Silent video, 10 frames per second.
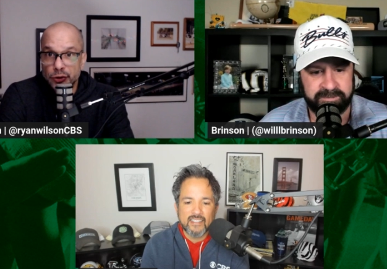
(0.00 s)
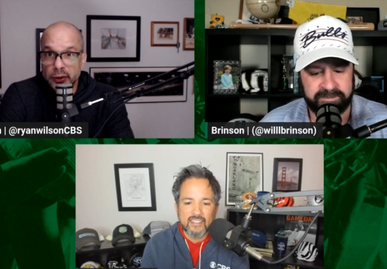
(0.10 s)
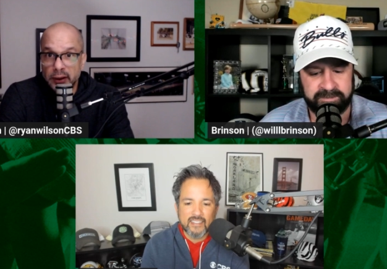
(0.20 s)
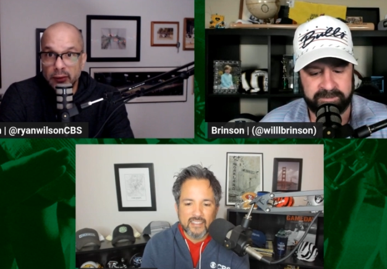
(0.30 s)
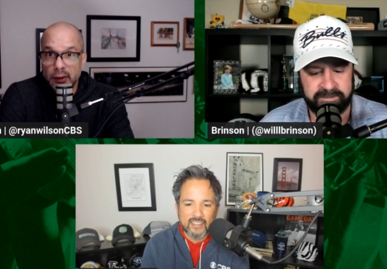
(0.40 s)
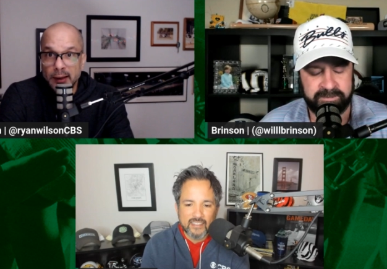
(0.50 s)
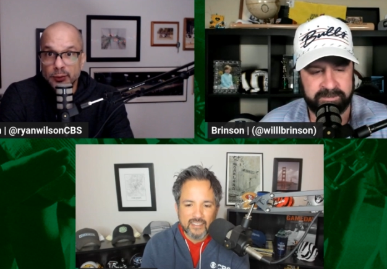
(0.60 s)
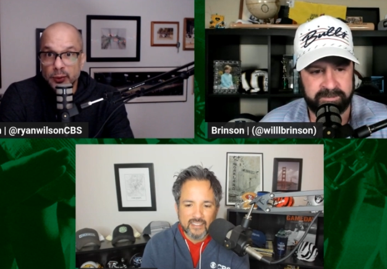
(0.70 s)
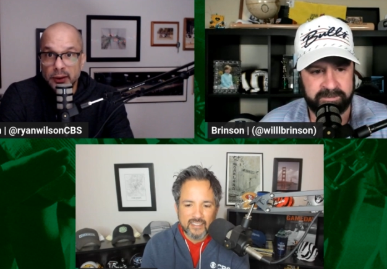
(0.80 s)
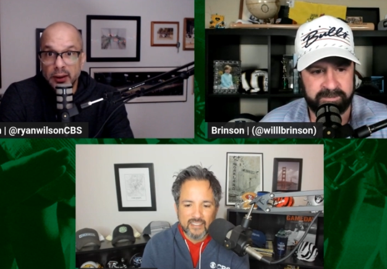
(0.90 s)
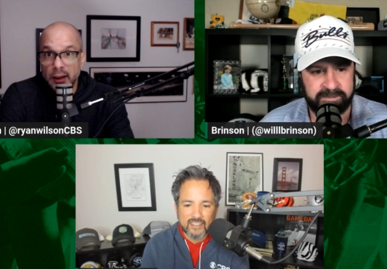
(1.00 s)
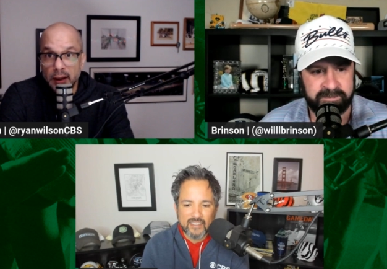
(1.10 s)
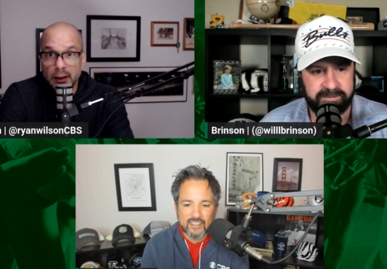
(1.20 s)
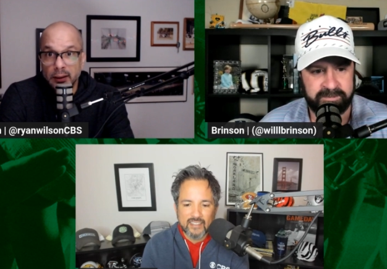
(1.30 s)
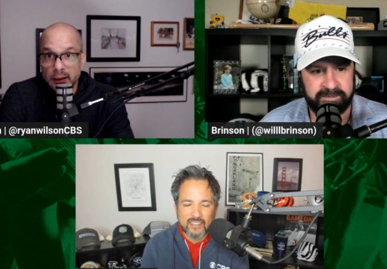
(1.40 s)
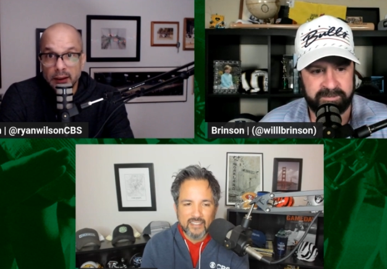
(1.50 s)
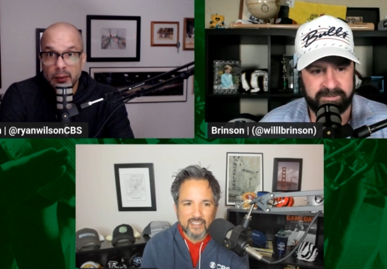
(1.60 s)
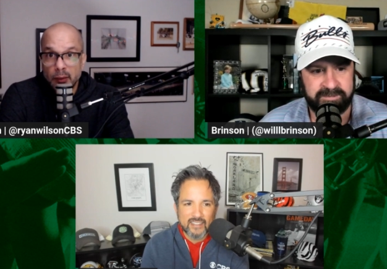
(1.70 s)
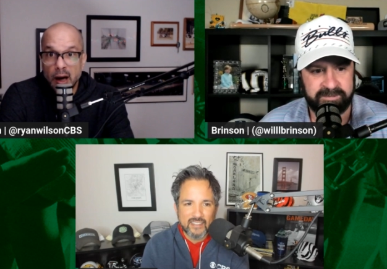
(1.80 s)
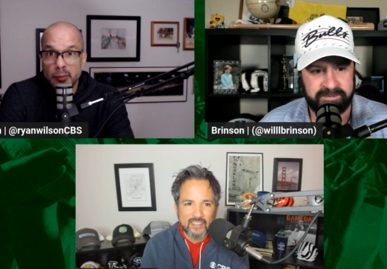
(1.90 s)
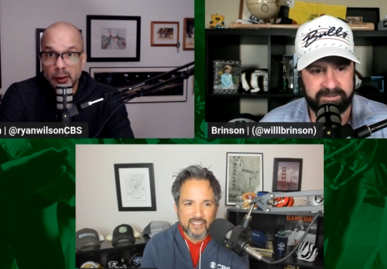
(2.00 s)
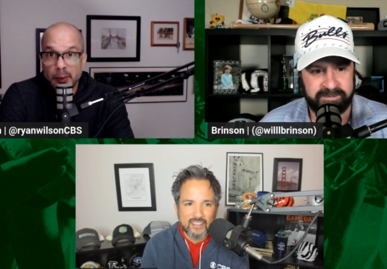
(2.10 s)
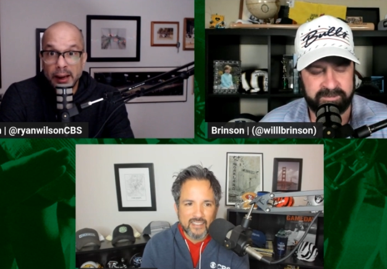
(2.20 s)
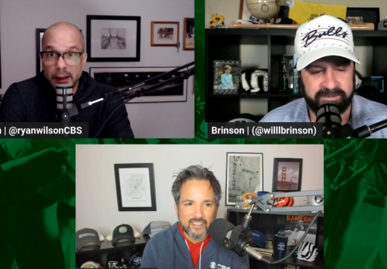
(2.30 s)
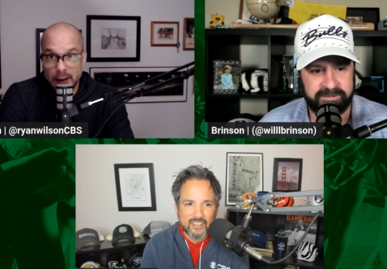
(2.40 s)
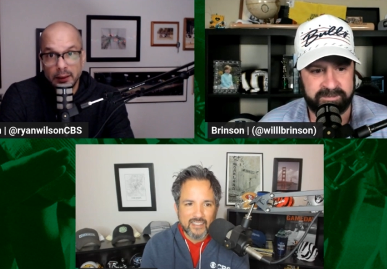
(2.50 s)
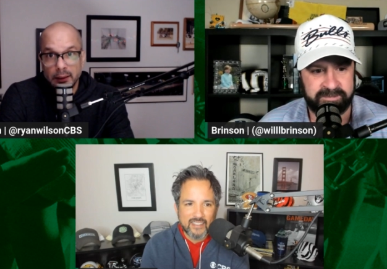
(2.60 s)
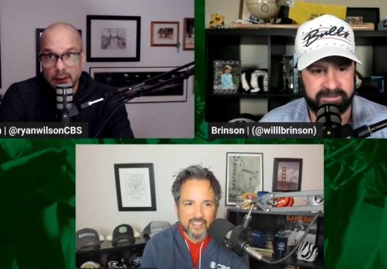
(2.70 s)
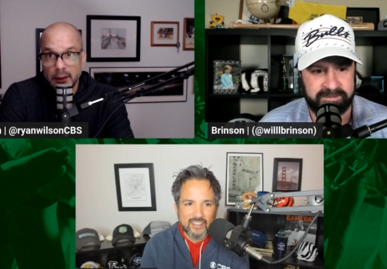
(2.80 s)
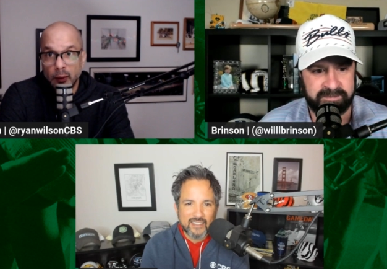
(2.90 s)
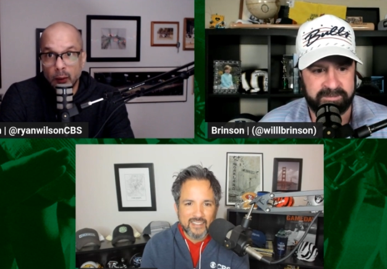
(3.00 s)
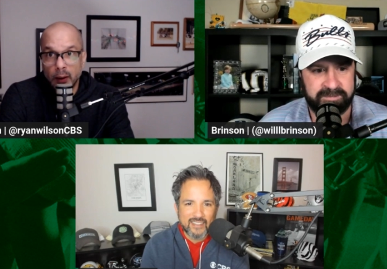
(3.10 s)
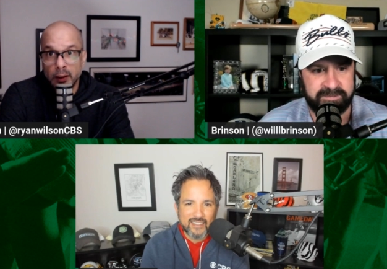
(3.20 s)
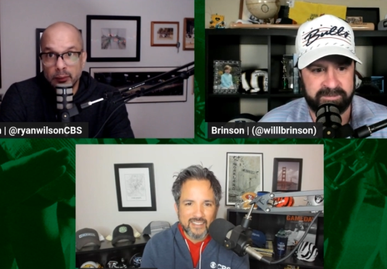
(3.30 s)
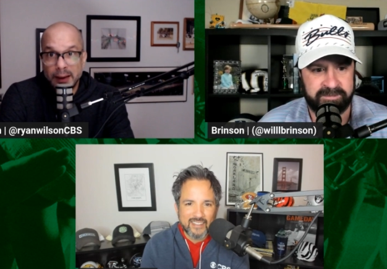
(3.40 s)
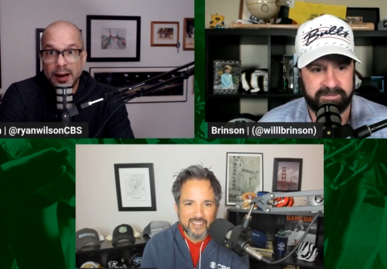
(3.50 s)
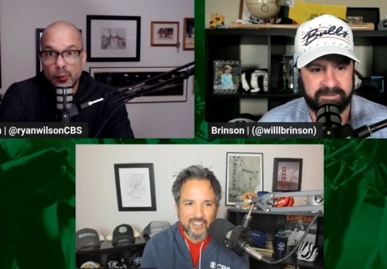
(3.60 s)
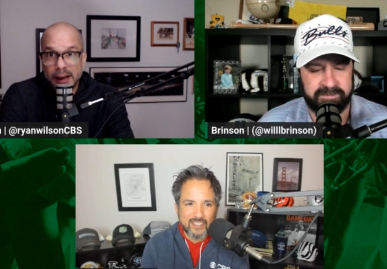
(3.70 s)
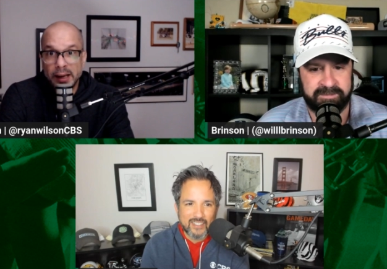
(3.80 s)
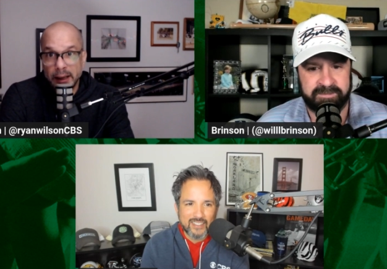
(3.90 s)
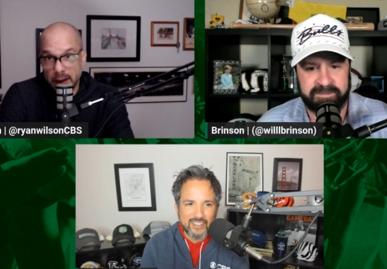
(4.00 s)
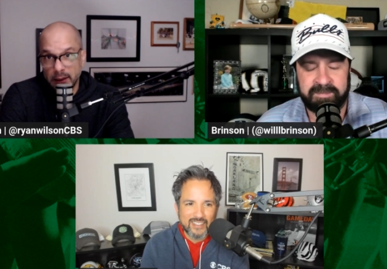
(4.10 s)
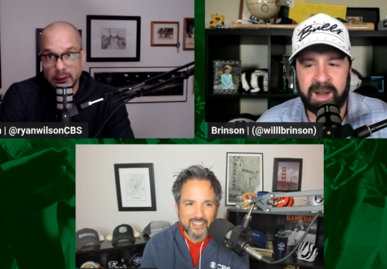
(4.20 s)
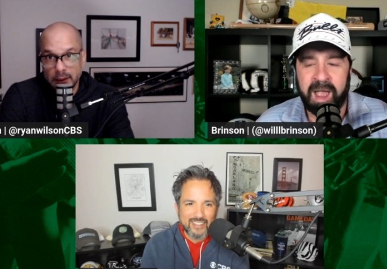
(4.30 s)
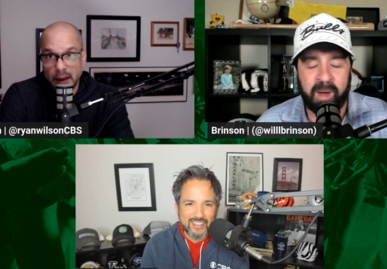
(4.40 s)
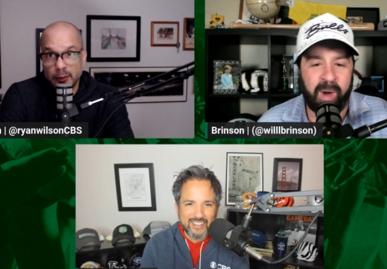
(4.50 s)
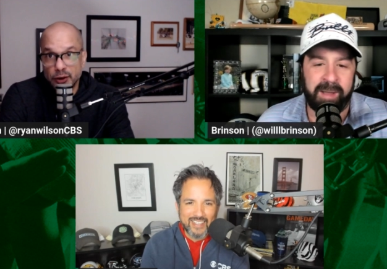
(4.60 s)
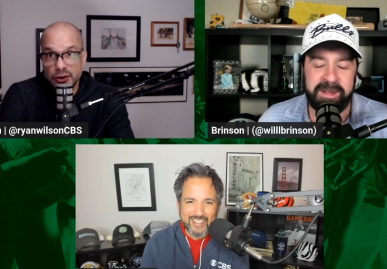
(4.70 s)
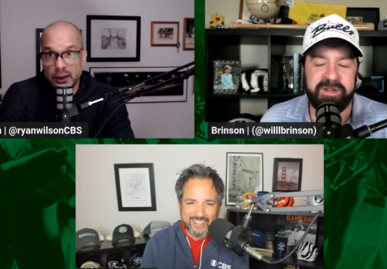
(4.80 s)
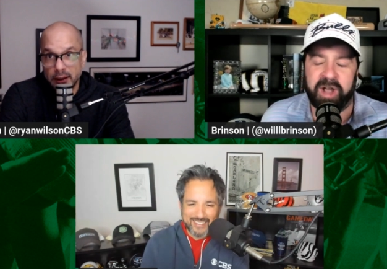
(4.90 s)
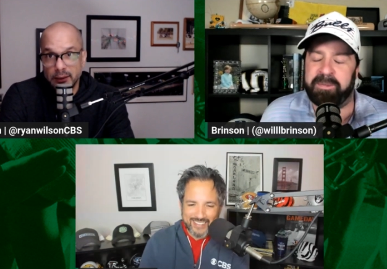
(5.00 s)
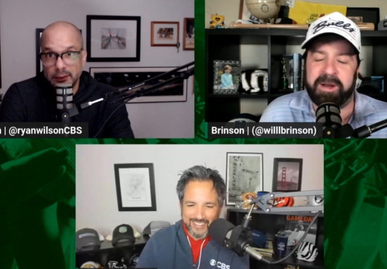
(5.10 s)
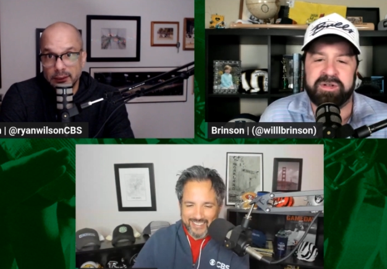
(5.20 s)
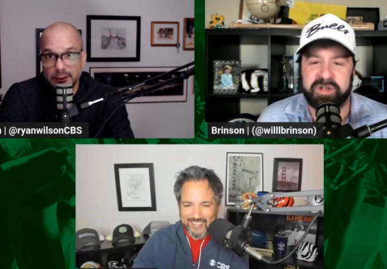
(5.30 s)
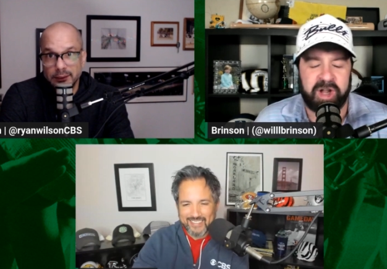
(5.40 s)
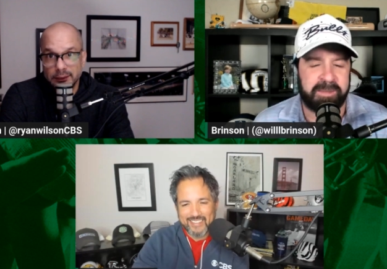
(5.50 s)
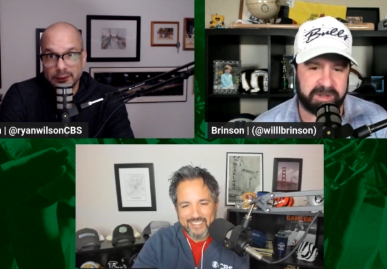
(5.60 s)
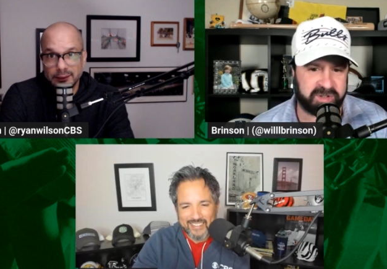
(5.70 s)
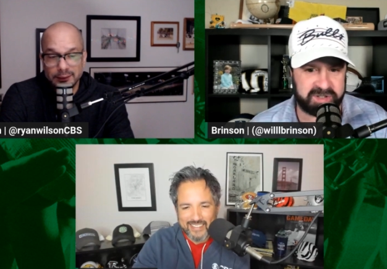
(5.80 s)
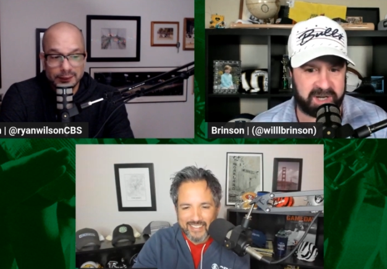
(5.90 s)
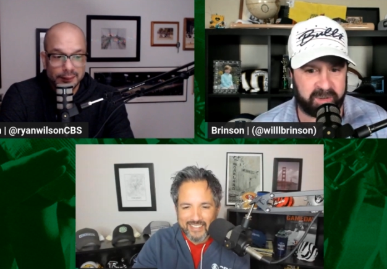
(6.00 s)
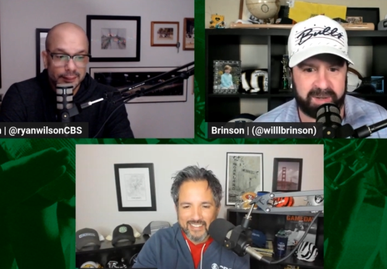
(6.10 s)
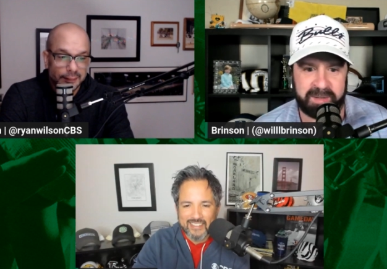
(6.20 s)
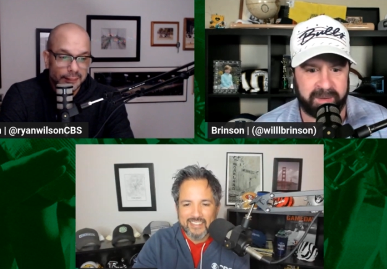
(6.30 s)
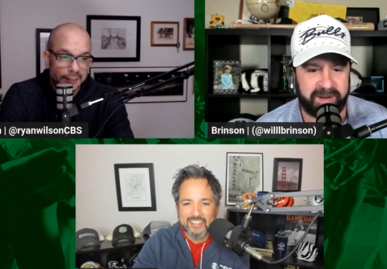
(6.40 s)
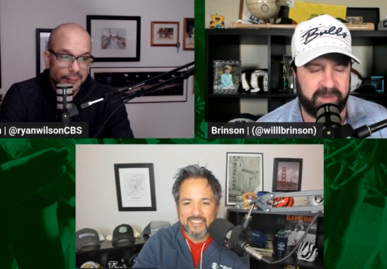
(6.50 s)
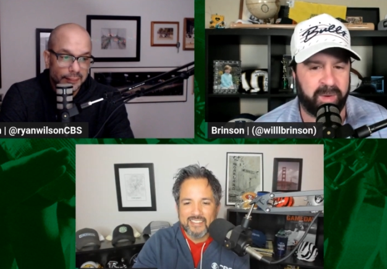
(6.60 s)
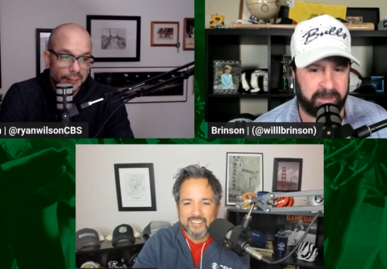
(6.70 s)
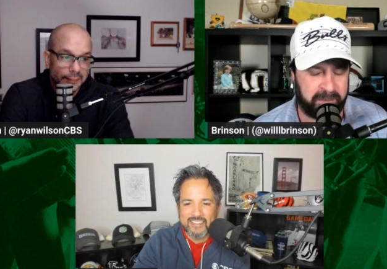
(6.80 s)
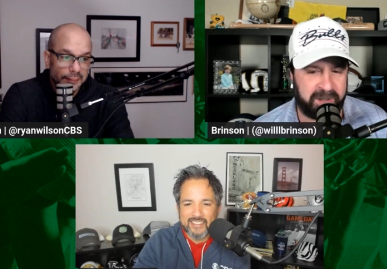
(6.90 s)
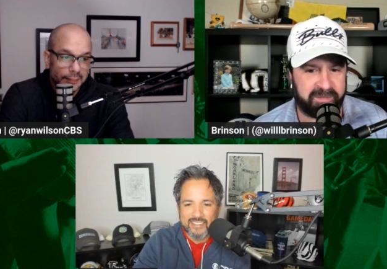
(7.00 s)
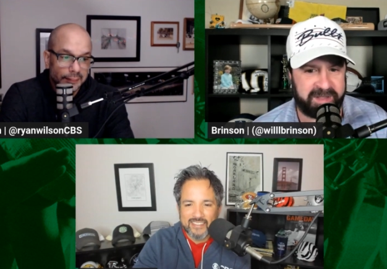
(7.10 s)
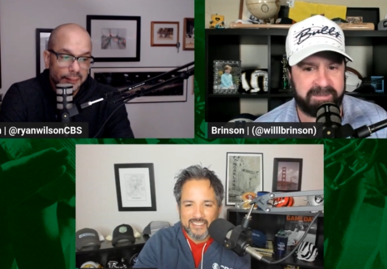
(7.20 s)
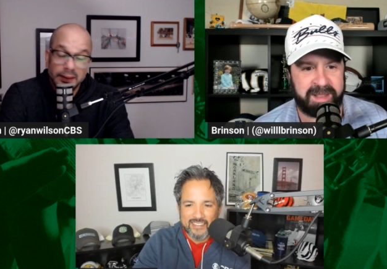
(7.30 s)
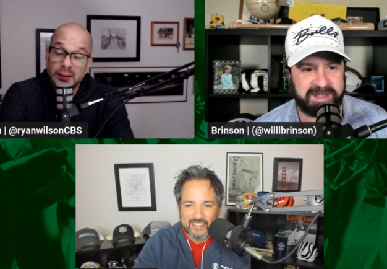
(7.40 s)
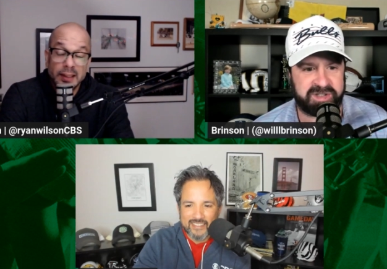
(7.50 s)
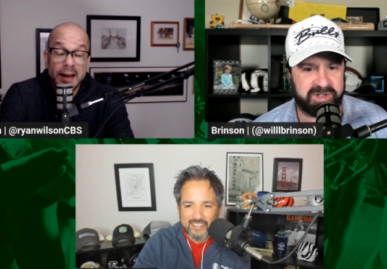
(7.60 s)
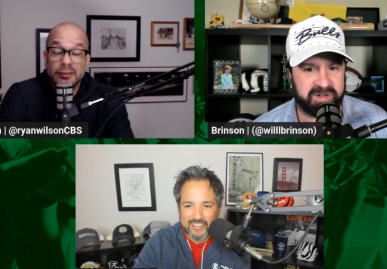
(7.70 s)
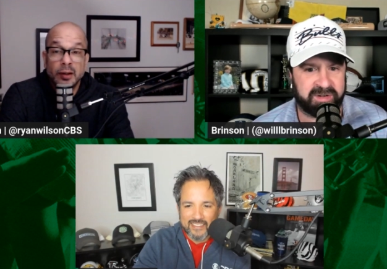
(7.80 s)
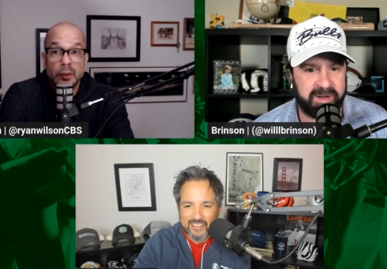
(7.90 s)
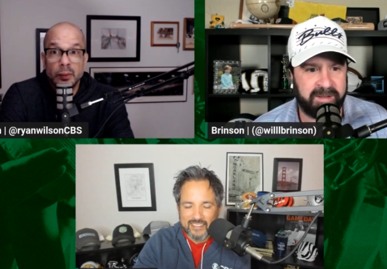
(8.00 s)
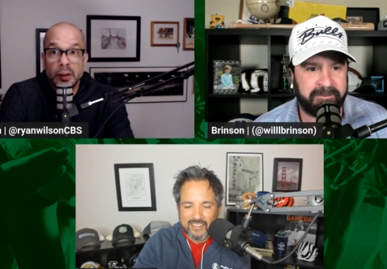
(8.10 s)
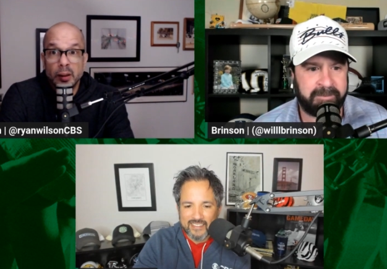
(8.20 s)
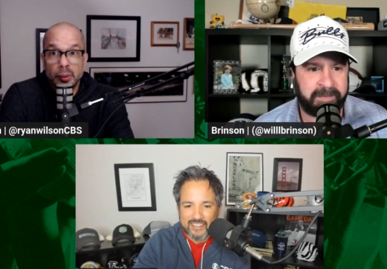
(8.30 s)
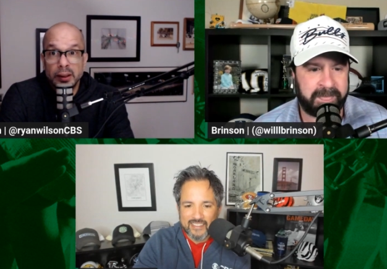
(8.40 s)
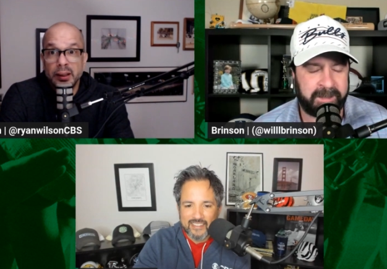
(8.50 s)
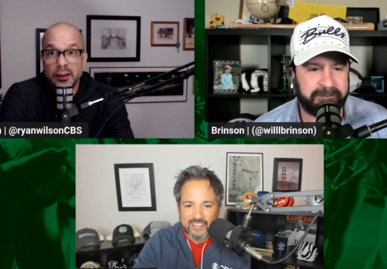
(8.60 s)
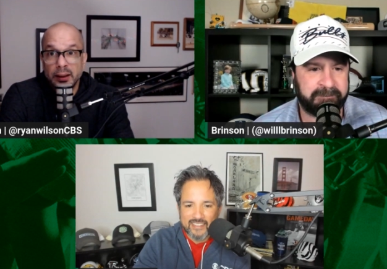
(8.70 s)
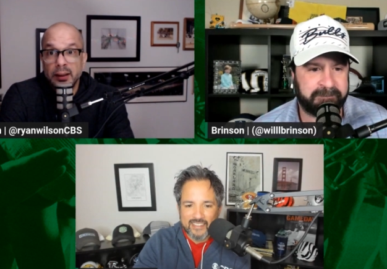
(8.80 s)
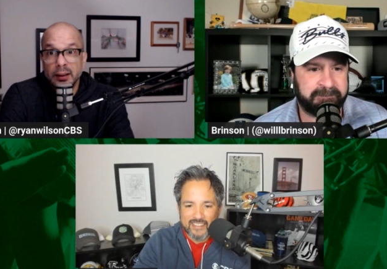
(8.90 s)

Speaker 1: tree that rhymes with uh, Mon McMay or Mile Manahan.
Speaker 2: Well, I mean, saying. Doug Pederson. Doug Pederson's not going anywhere. He won a playoff game last year. He year. Doesn't have to go
Speaker 1: anywhere, but he he